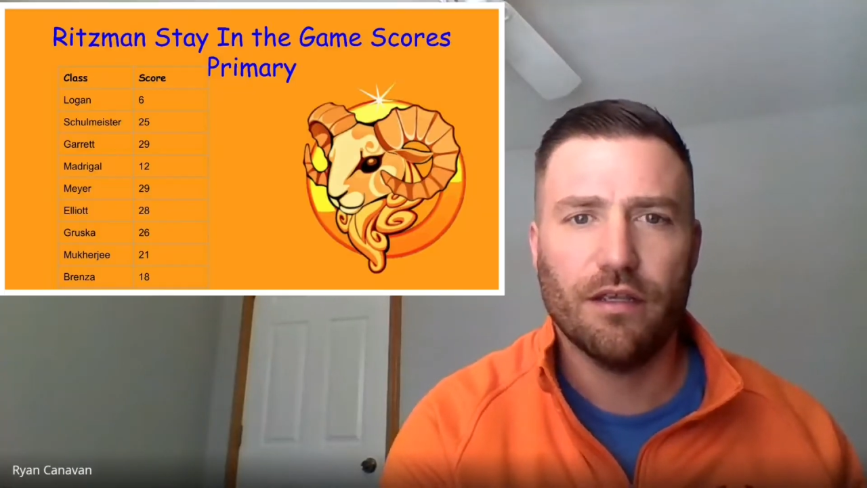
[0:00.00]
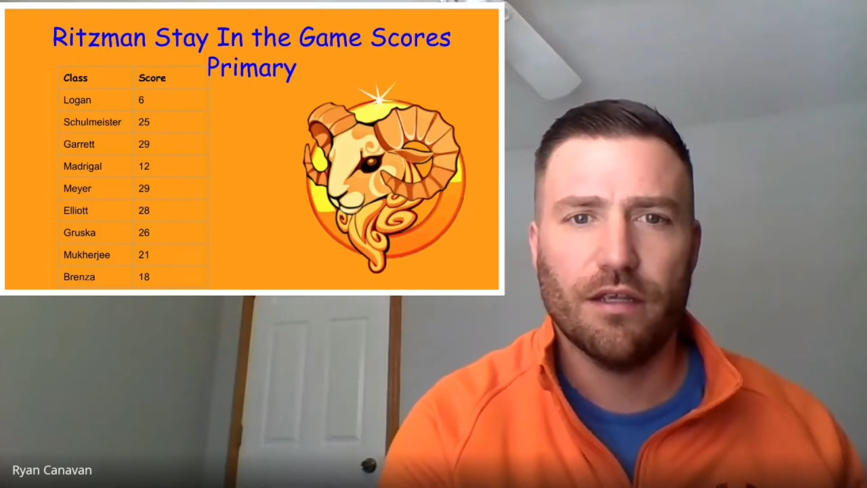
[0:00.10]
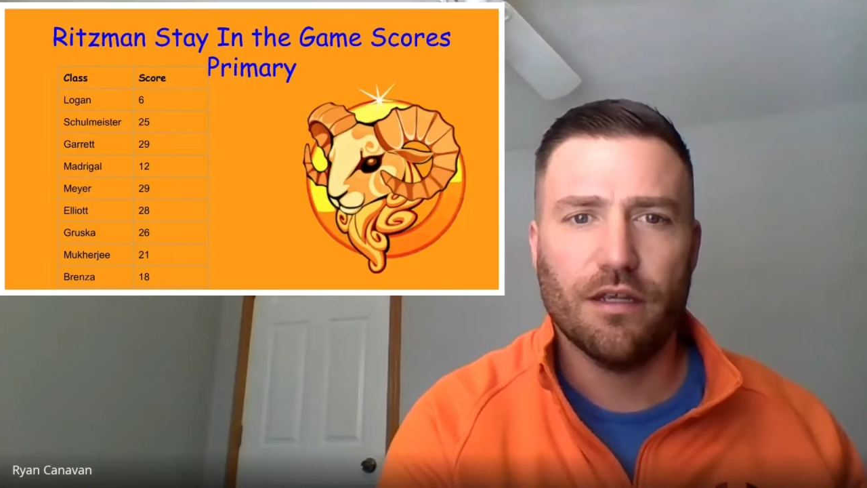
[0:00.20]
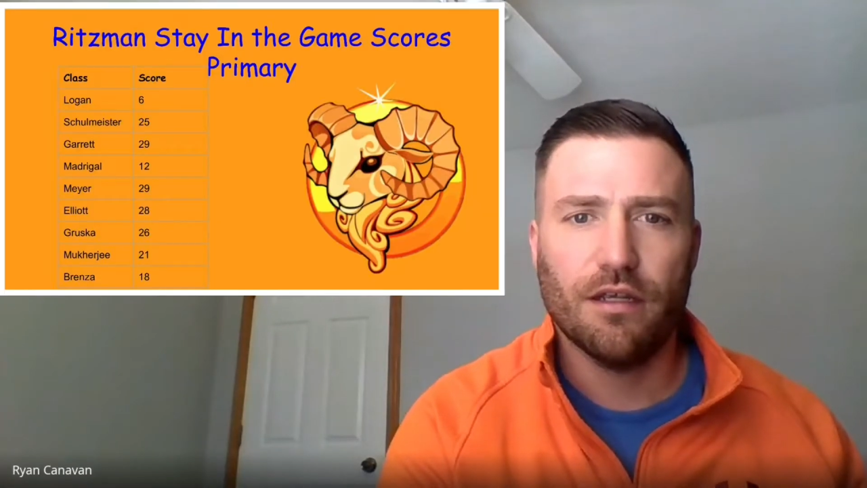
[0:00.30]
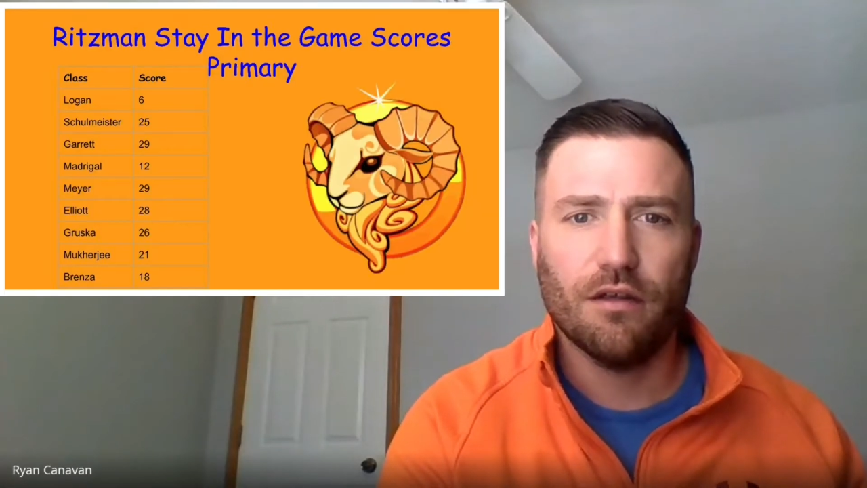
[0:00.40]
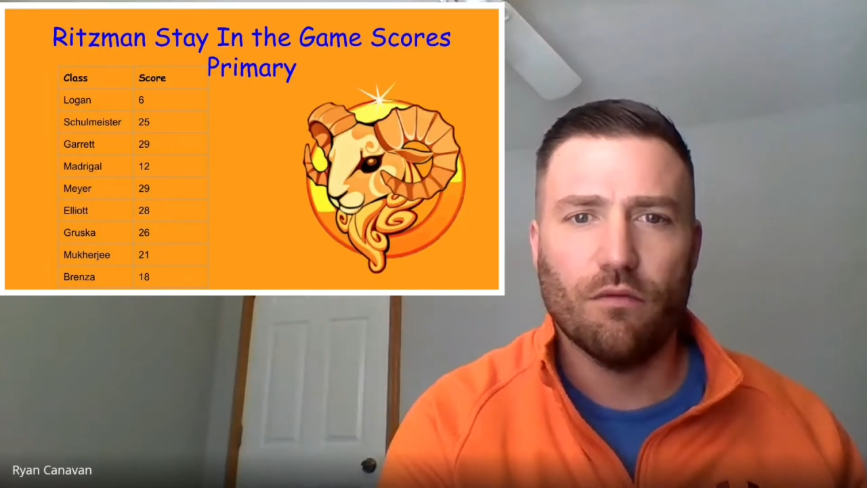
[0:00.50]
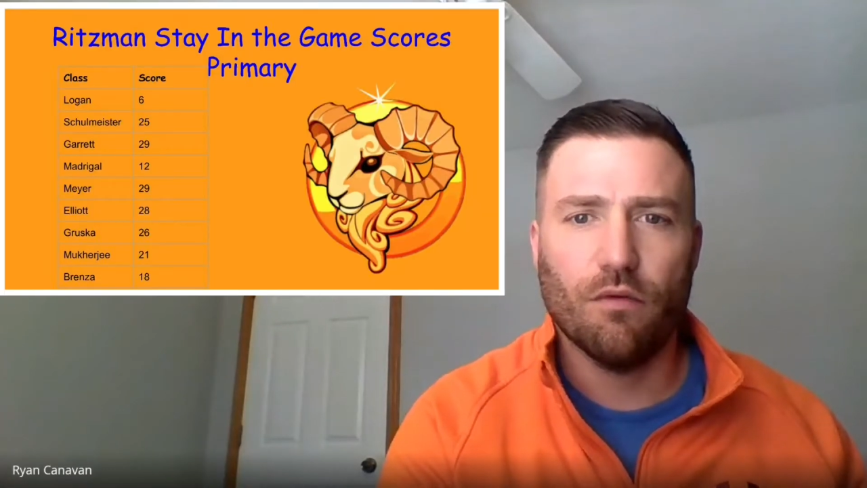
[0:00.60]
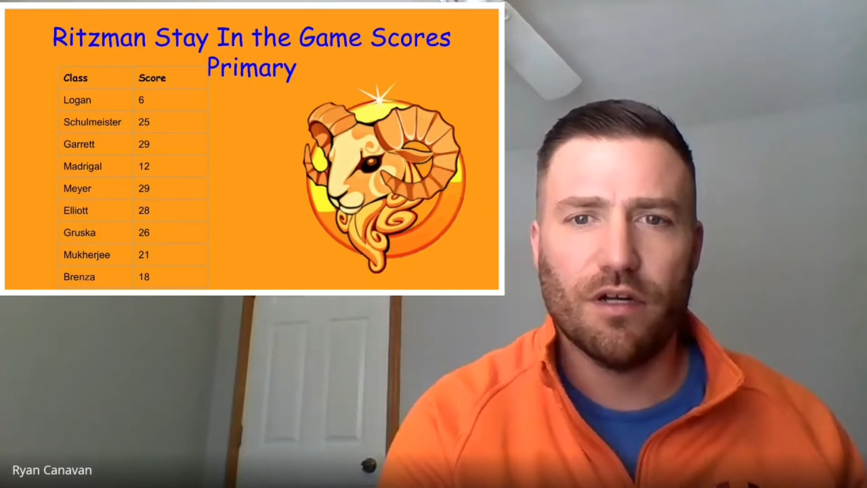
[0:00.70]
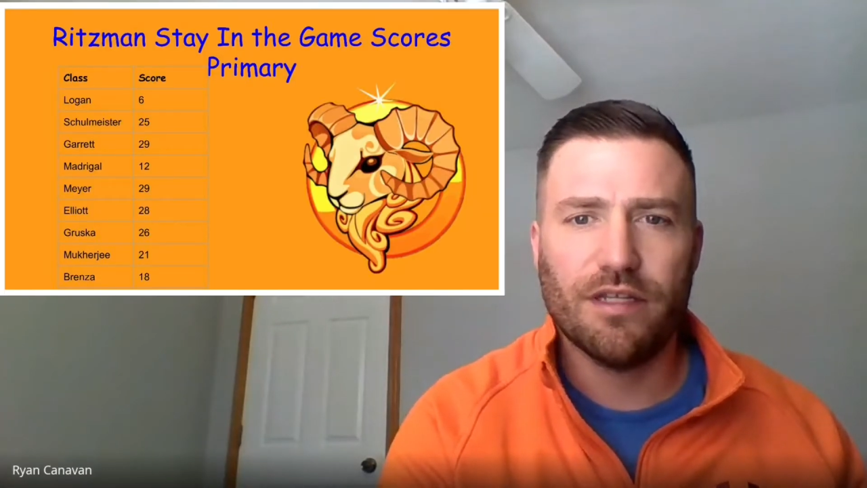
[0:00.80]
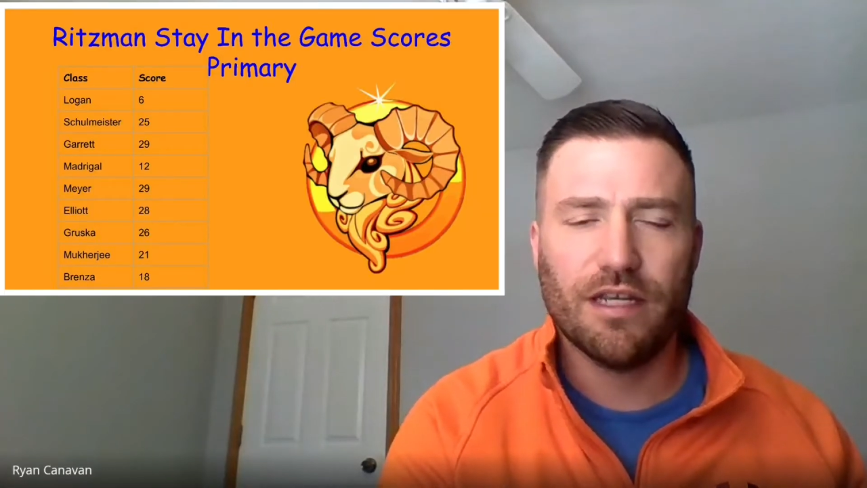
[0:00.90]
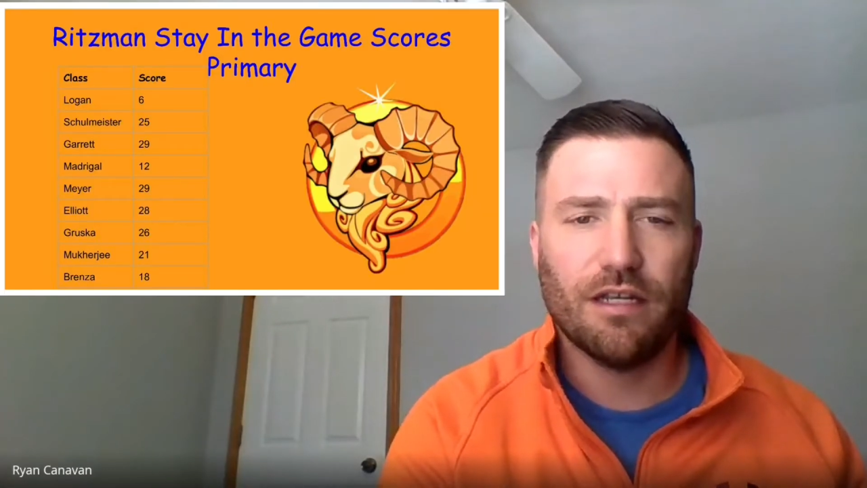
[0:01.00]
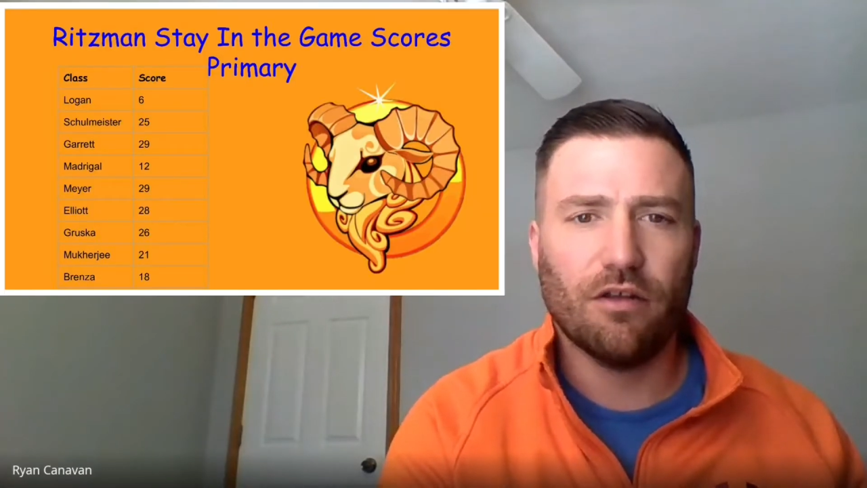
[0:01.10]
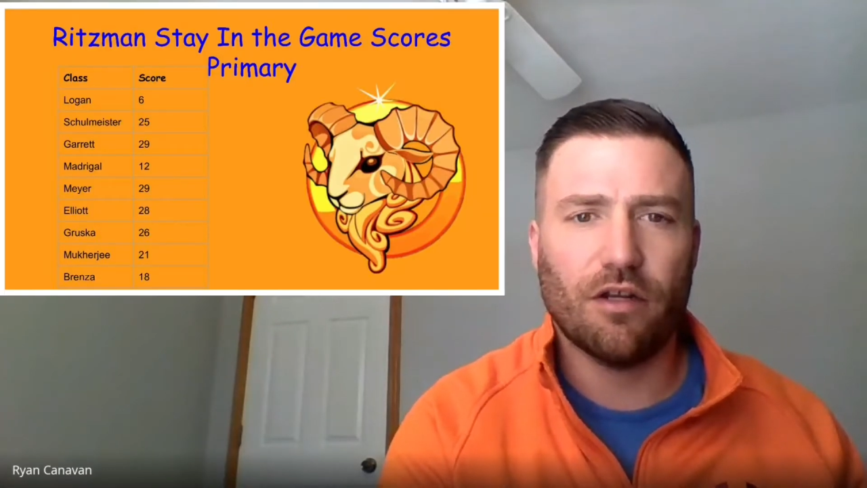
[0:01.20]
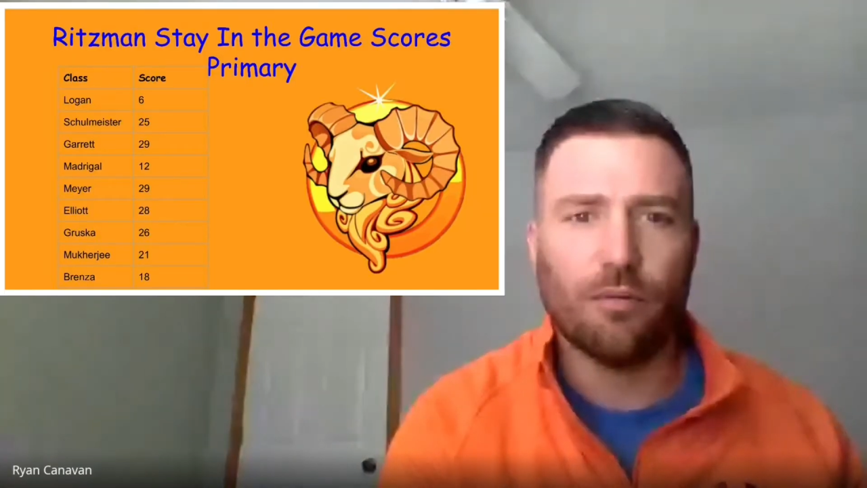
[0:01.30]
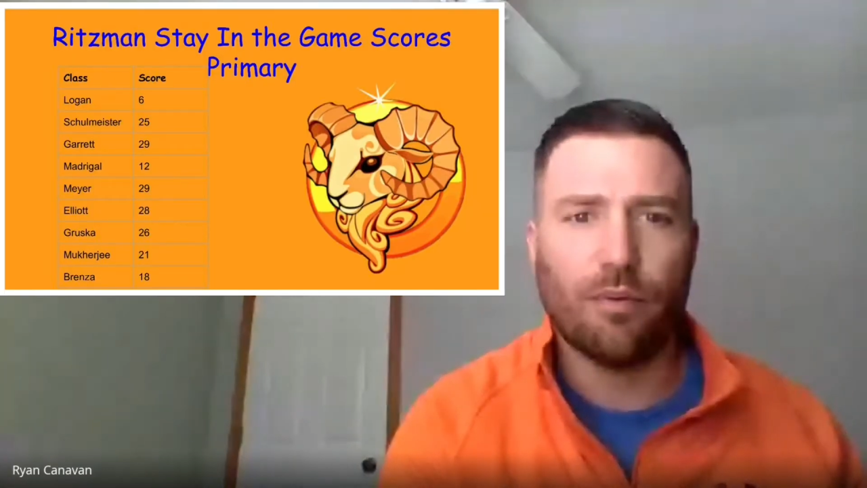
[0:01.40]
We're going to take a look at our
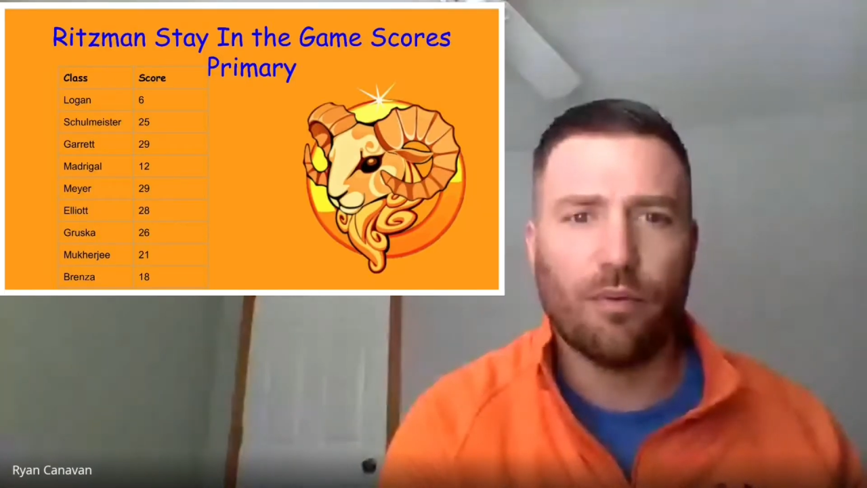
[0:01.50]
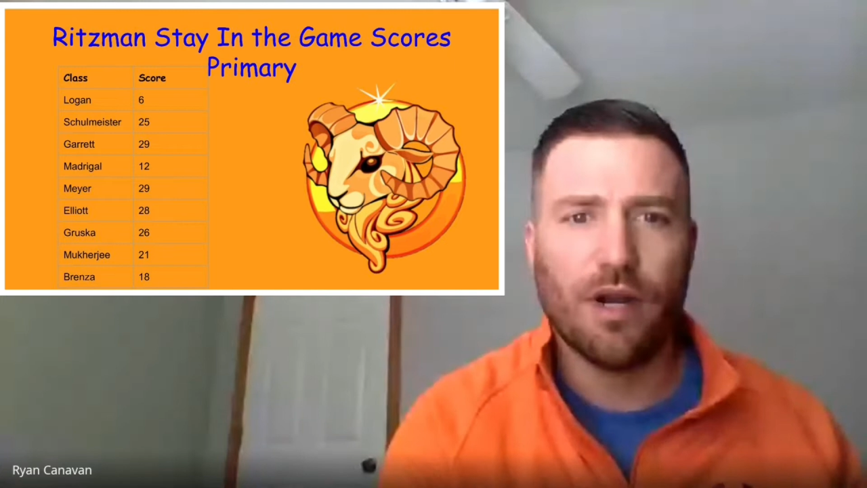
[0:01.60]
primary